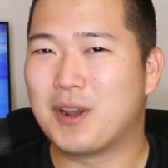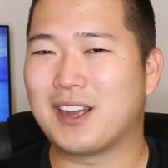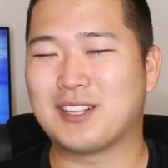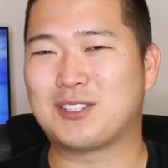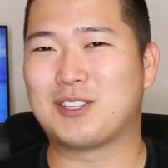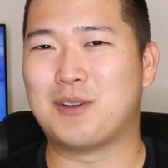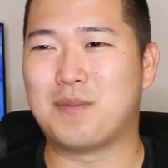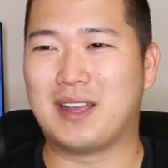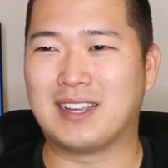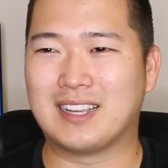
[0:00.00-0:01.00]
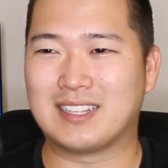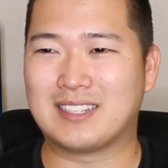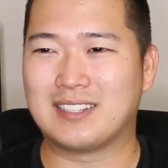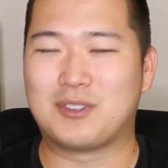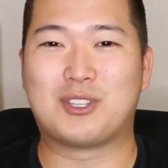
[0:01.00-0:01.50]
but I got some, I
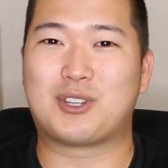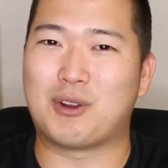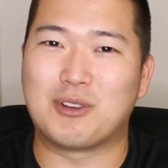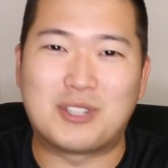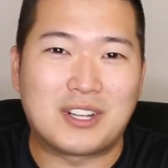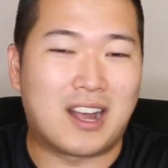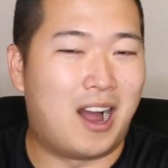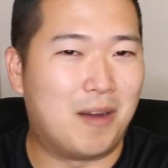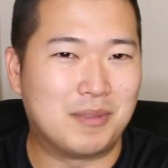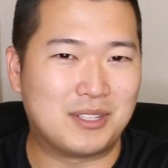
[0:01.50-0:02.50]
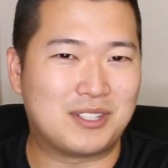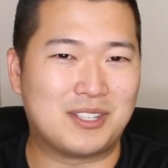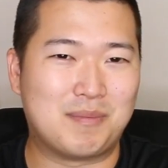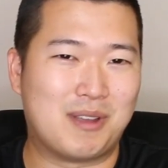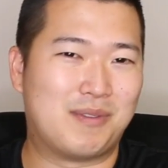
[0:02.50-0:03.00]
guess, discouraging comments
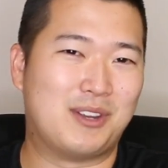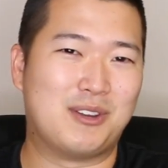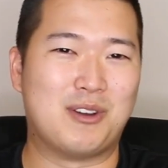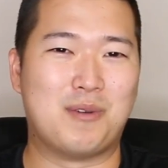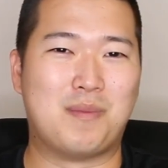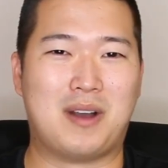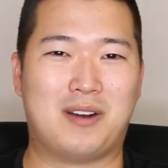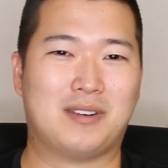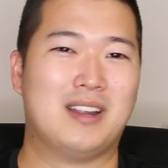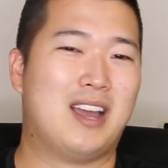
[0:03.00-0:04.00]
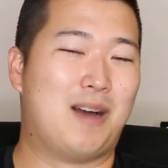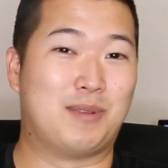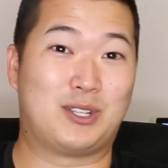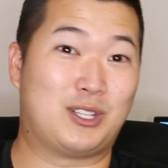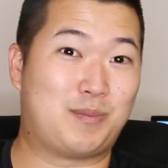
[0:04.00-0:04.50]
in my video about how
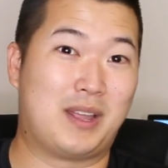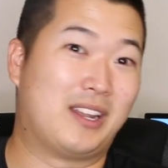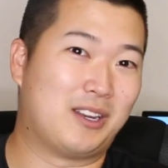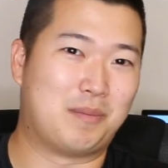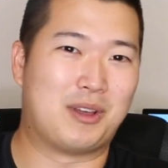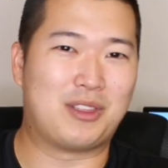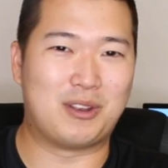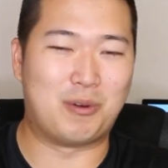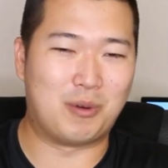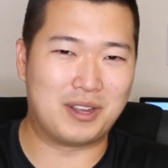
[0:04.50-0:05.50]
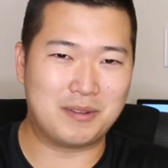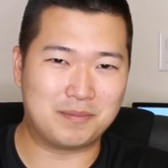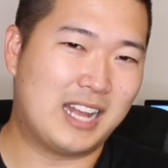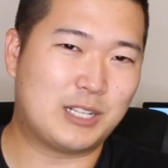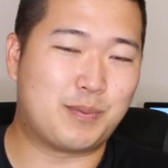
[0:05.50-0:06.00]
much I spend in a month in Hawaii.
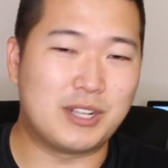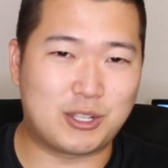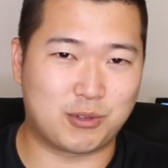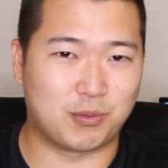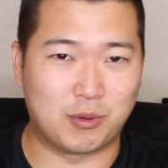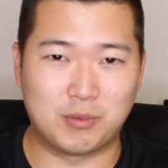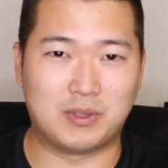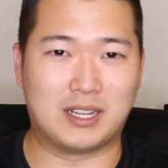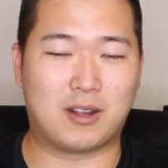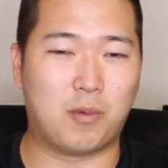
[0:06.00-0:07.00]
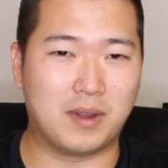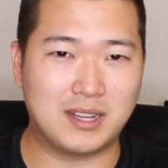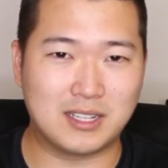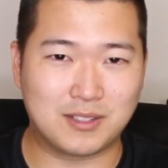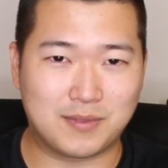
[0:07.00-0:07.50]
And it's pretty true, like
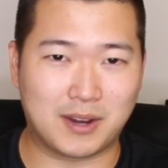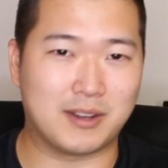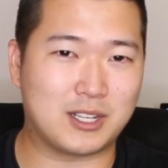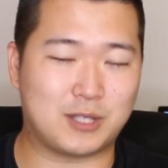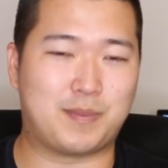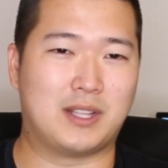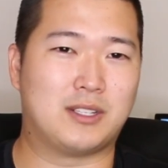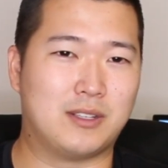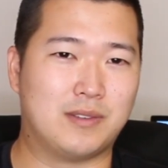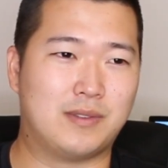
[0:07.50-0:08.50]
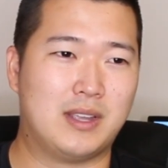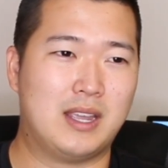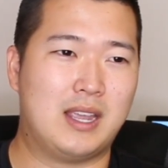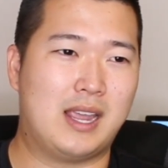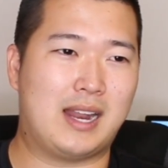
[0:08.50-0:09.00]
Hawaii is very expensive.
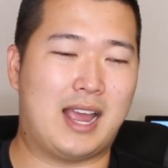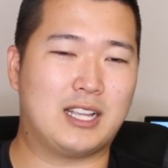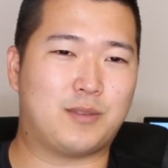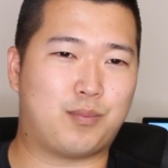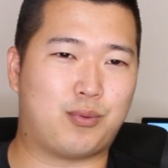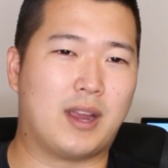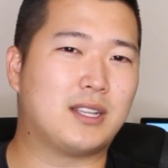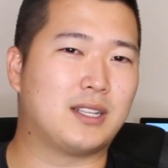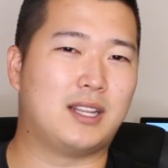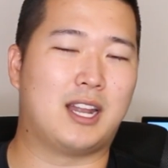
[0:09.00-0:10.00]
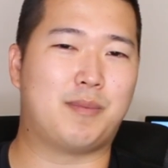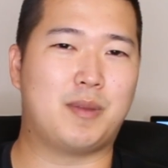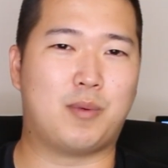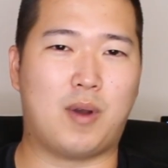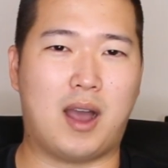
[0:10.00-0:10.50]
It has priced a lot of
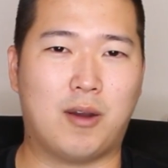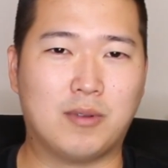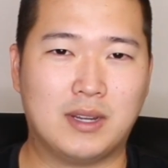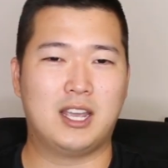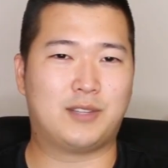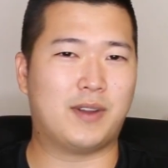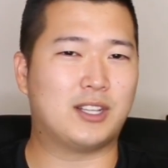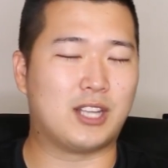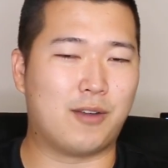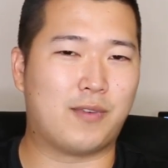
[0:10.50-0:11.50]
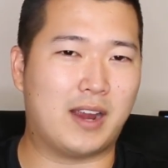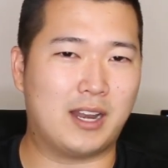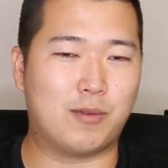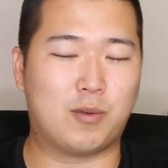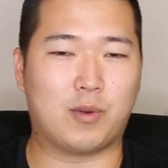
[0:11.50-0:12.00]
people out. It's very tough for
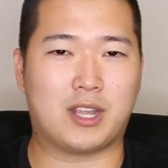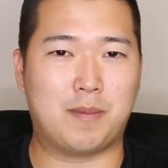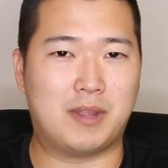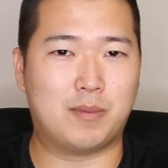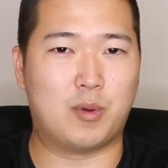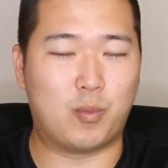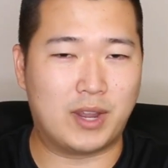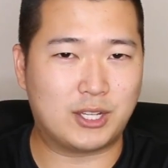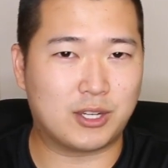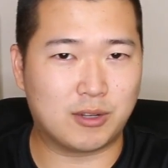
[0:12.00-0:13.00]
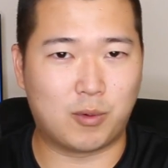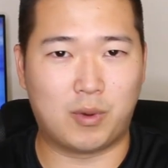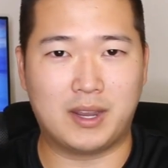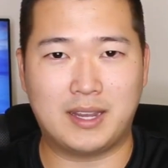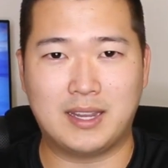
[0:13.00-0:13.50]
anyone working minimum wage here in
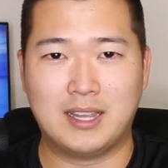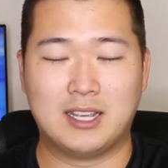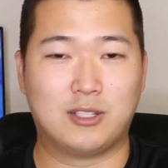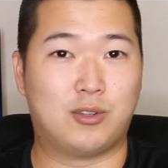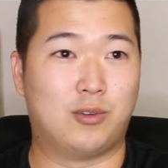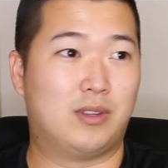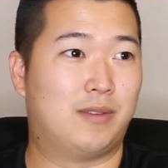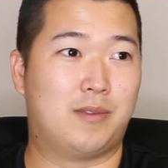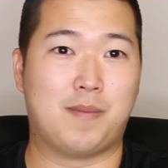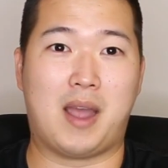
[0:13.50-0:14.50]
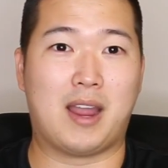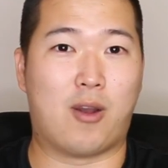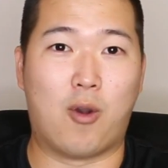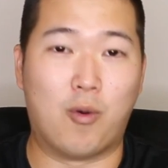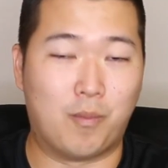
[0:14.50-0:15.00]
Hawaii to even buy a
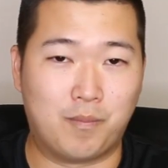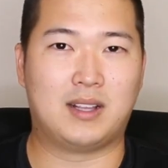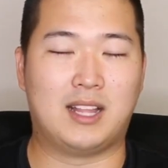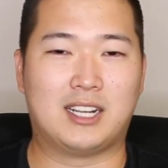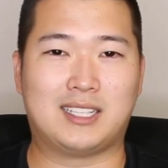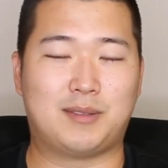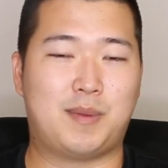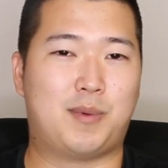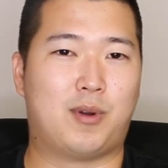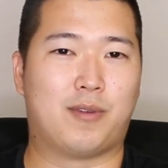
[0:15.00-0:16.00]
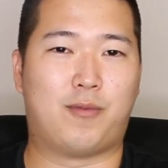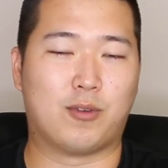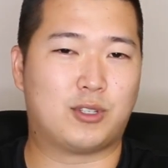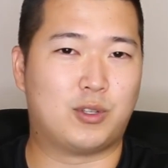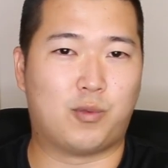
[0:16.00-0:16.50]
home. A lot of times people are
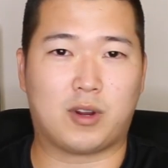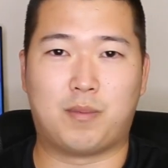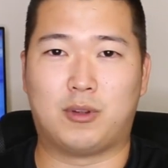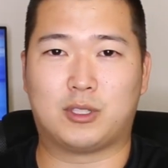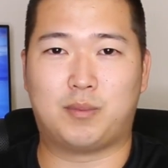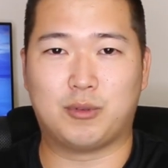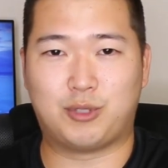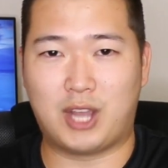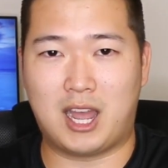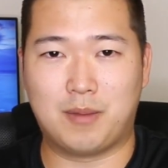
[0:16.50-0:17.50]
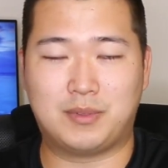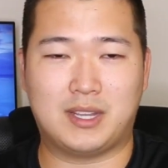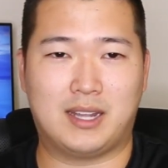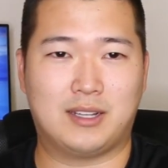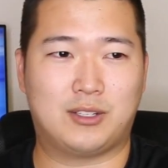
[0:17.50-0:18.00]
forced to work multiple jobs
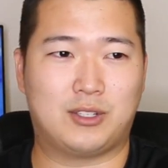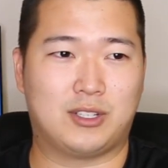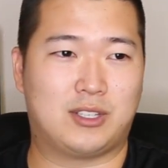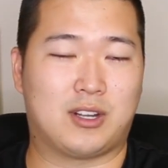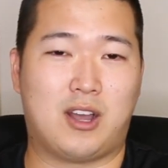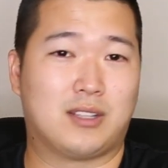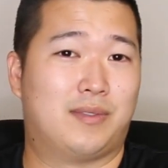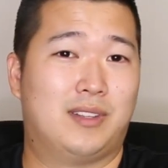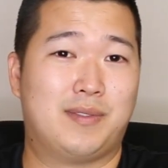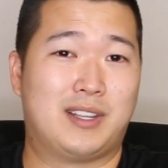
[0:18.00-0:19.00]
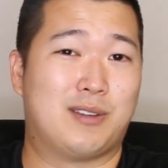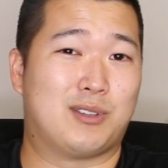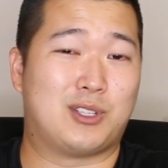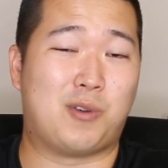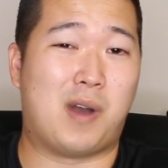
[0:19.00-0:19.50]
and it's just the cost of living here
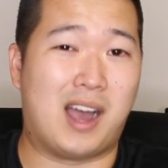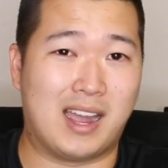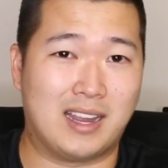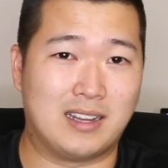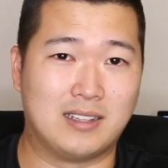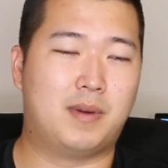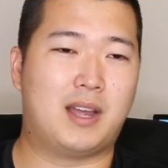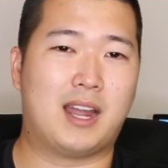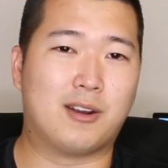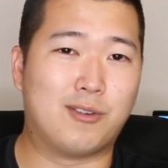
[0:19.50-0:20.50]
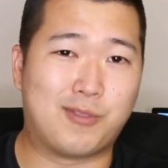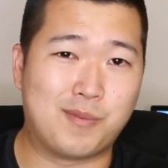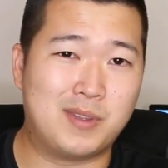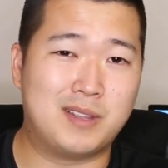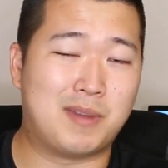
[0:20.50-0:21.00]
is so high. But I don't know, for
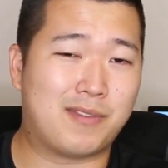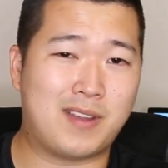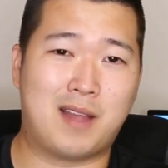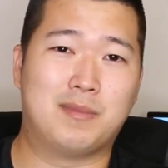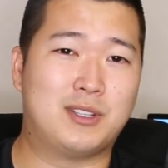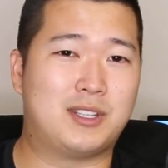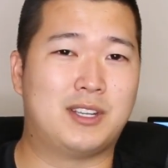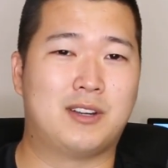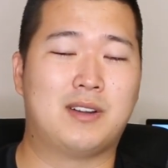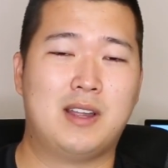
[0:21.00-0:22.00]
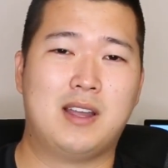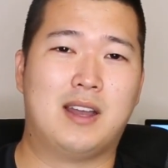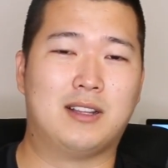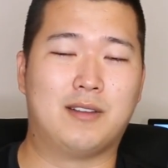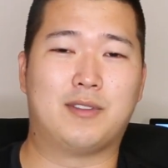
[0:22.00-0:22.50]
me, my family's here.
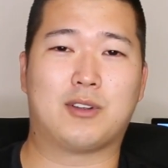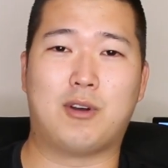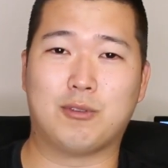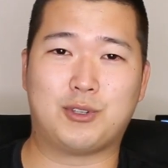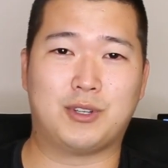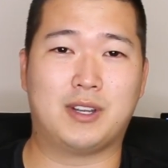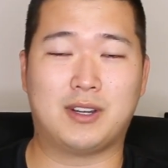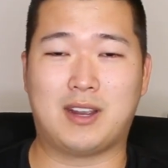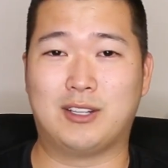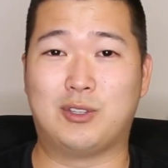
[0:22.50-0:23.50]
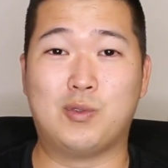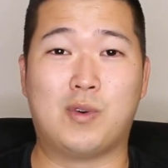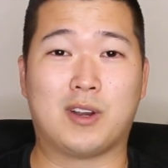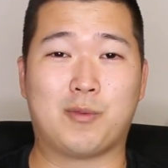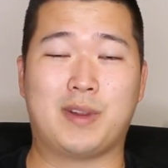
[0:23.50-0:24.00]
I love the culture here. I do
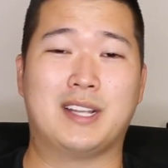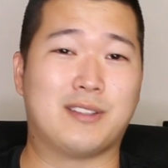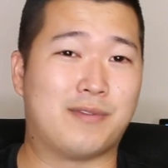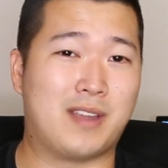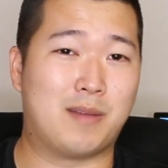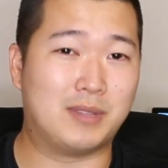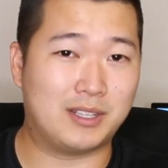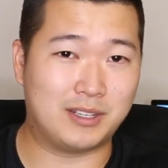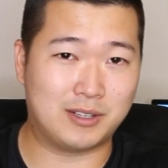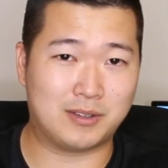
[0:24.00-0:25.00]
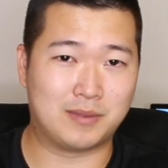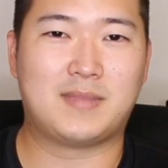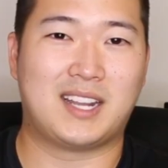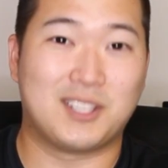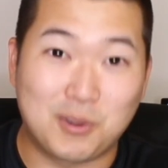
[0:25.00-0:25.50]
want to raise a family here.
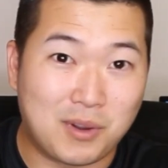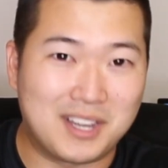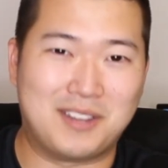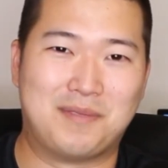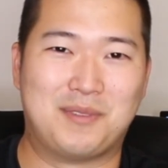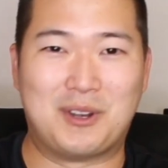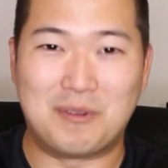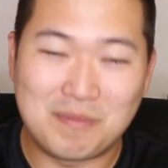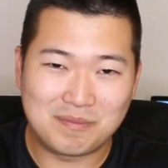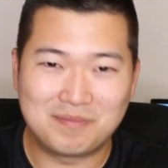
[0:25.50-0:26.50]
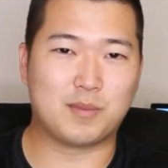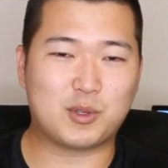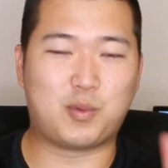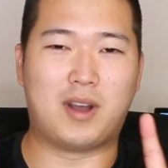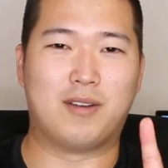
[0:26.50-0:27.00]
And it's Hawaii, you know? So
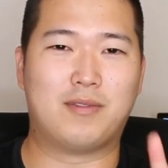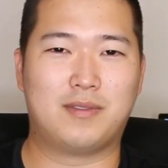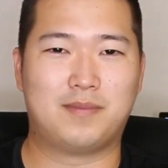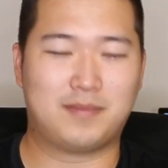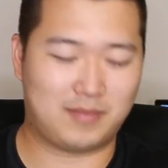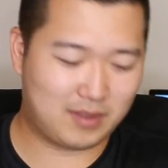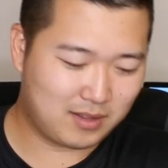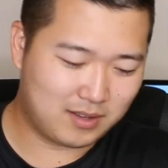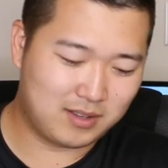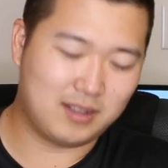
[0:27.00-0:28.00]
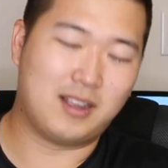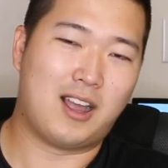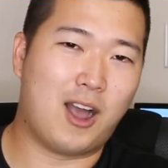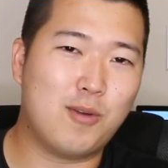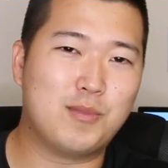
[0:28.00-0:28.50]
number 12,
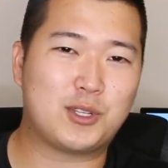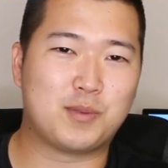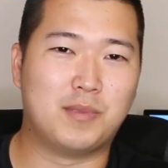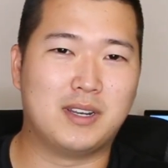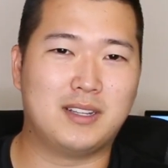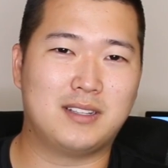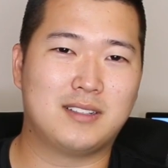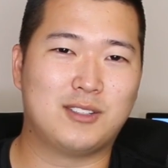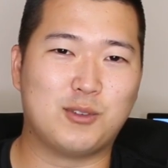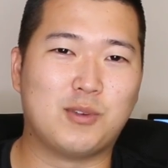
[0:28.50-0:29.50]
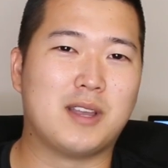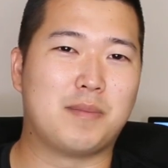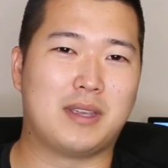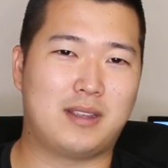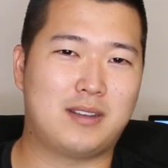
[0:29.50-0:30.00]
how much money do I
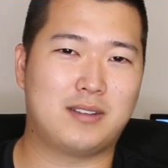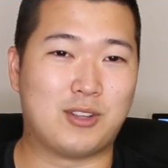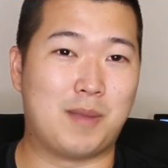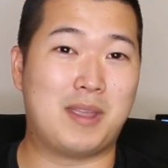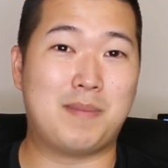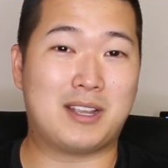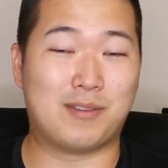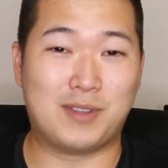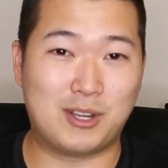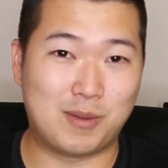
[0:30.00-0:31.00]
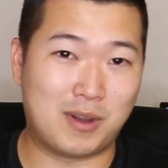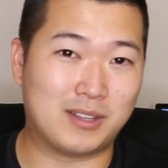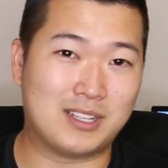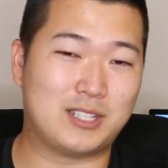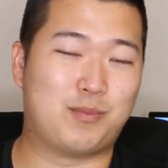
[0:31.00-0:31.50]
make? So I may make a video
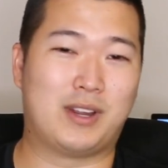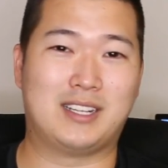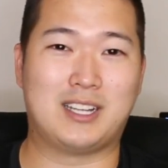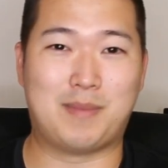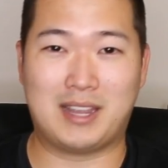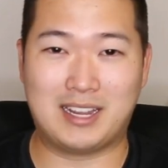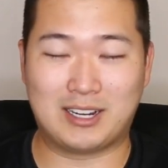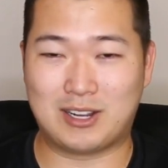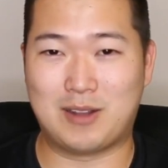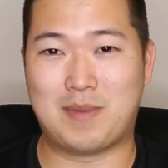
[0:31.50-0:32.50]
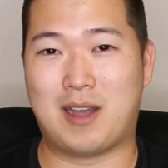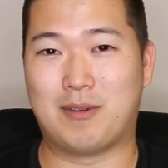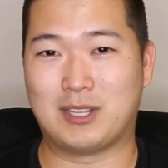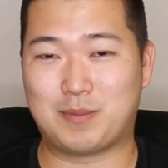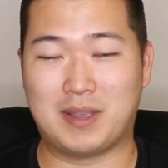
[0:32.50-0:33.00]
about this, breaking down my income, how
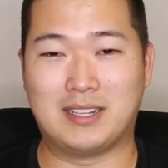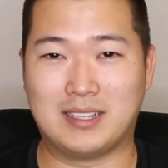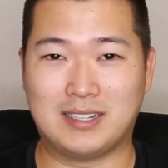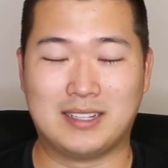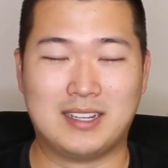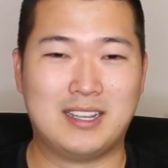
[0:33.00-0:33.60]
I spend it.